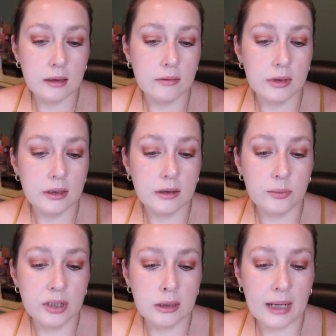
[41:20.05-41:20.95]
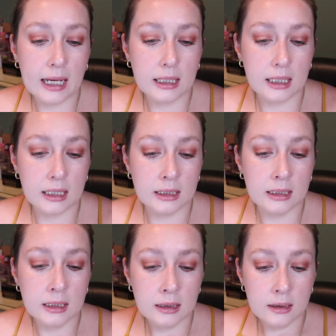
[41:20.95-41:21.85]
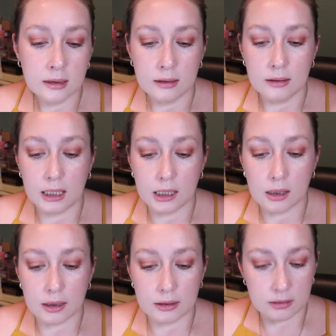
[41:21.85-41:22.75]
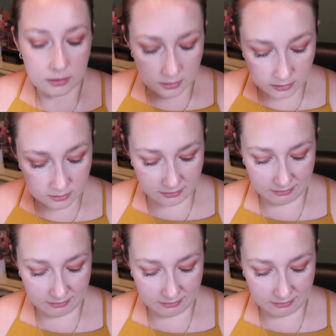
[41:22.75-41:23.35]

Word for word: when you put it back in. Thank God.